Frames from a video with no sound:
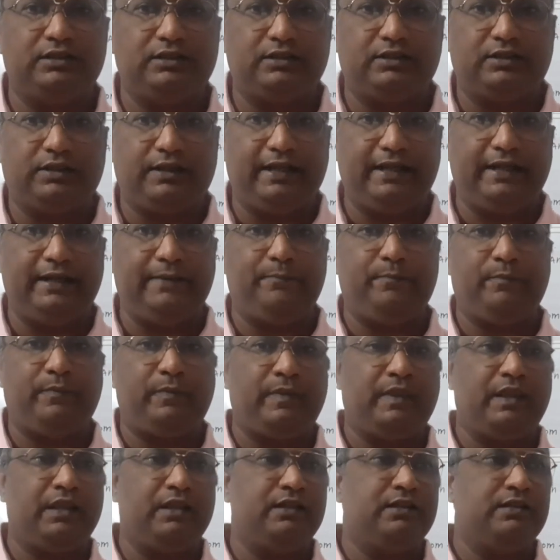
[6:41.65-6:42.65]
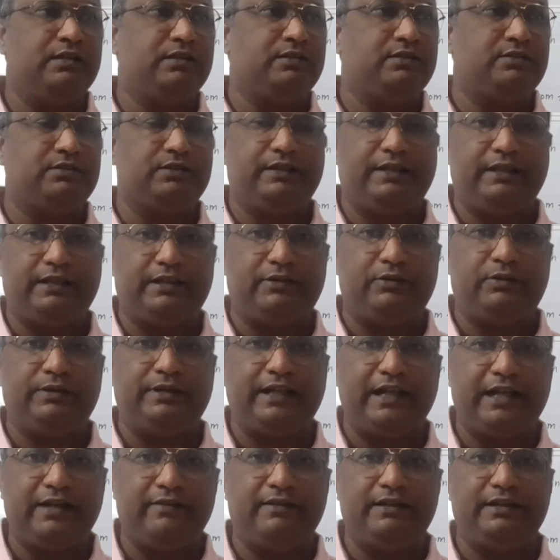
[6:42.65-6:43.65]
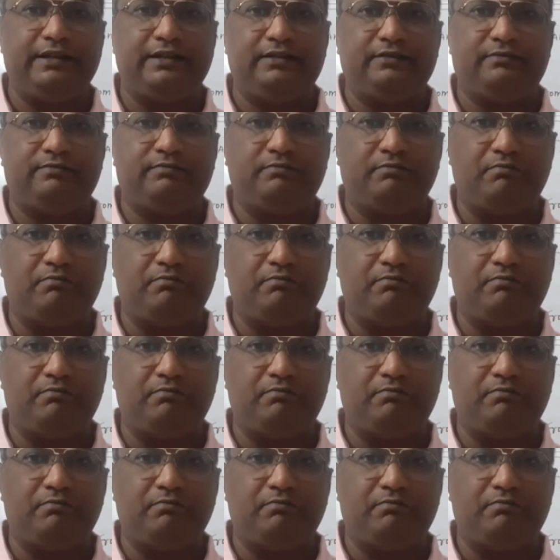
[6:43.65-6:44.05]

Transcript: Okay, so they don't have any